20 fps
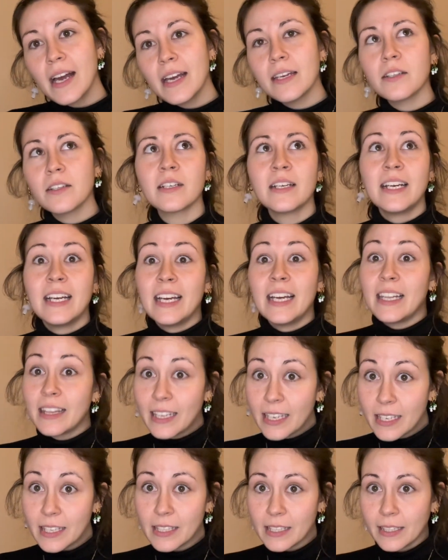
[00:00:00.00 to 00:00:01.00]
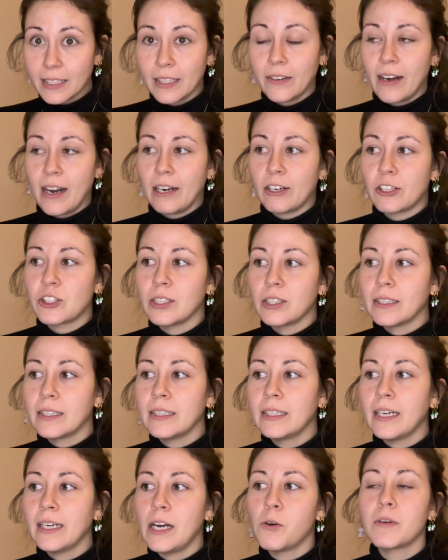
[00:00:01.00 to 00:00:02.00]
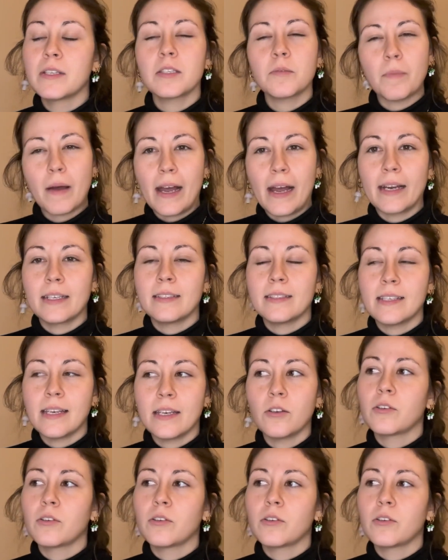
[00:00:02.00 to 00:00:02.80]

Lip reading: And this year, actually, I went back and said,